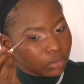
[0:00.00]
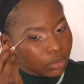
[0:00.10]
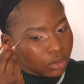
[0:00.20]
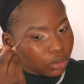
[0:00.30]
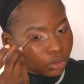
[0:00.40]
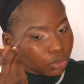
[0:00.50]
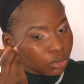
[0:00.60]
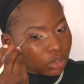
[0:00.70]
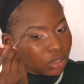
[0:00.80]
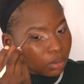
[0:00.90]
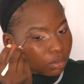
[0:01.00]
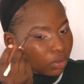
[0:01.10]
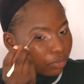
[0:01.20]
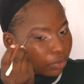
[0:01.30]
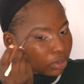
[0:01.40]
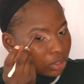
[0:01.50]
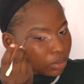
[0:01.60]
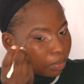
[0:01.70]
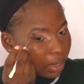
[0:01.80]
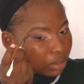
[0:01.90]
You do the same thing for this
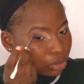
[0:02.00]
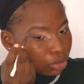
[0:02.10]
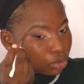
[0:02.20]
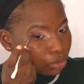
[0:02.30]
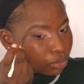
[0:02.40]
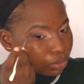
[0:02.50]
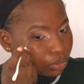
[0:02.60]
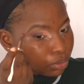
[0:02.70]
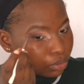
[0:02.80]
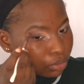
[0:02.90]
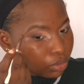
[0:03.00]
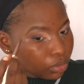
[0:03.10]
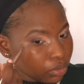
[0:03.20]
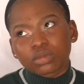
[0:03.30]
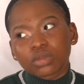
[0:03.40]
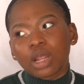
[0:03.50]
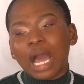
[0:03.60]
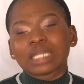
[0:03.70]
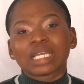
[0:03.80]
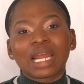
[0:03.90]
part too.
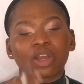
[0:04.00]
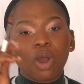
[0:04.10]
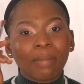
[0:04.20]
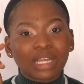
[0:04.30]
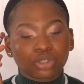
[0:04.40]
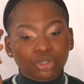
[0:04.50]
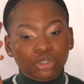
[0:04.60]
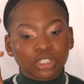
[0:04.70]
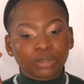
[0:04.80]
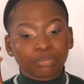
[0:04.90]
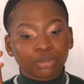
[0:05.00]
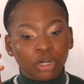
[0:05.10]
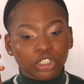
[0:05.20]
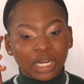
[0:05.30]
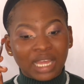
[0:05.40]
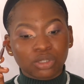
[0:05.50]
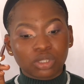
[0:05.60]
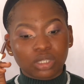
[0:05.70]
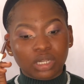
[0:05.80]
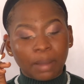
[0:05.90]
And then I come back to use the brush I used
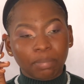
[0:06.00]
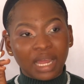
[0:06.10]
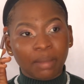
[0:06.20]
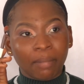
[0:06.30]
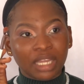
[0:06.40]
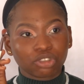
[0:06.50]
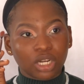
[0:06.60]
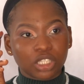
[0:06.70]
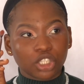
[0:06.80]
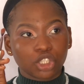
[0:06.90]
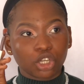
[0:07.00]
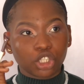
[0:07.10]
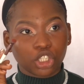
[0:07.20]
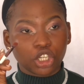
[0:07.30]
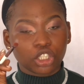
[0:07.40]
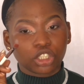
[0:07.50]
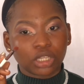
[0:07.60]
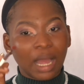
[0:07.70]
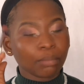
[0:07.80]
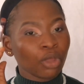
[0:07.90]
in applying my transition shade.
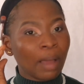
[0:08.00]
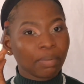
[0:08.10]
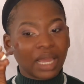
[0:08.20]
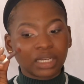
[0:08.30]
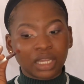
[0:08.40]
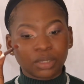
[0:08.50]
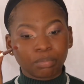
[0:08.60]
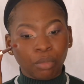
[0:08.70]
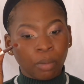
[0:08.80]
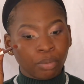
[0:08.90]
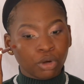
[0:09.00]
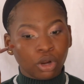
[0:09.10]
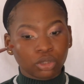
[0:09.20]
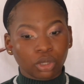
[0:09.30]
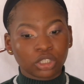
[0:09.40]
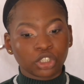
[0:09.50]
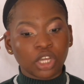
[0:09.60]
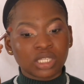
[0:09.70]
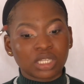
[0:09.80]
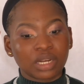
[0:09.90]
I'm not applying any more product on it,
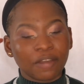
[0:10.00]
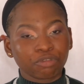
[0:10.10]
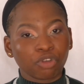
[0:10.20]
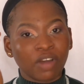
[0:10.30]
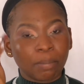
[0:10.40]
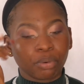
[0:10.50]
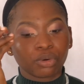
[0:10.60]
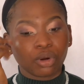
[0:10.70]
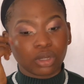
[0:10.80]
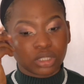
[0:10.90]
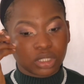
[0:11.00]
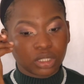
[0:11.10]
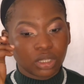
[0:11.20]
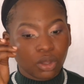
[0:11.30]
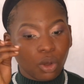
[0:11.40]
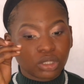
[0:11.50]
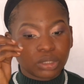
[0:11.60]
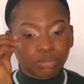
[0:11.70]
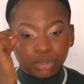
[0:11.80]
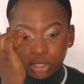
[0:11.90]
just the leftover product on the
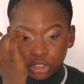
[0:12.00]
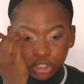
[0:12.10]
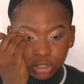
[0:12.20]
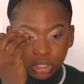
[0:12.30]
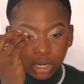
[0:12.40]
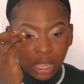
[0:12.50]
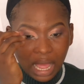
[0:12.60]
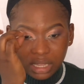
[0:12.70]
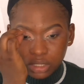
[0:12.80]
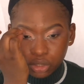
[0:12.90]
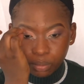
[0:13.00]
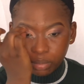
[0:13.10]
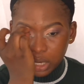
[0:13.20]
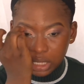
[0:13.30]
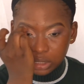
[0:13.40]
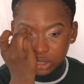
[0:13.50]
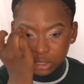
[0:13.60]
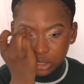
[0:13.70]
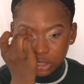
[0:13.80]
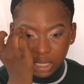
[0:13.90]
brush. I use it to blend
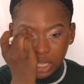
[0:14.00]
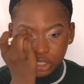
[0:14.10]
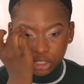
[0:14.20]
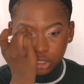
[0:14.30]
the edges.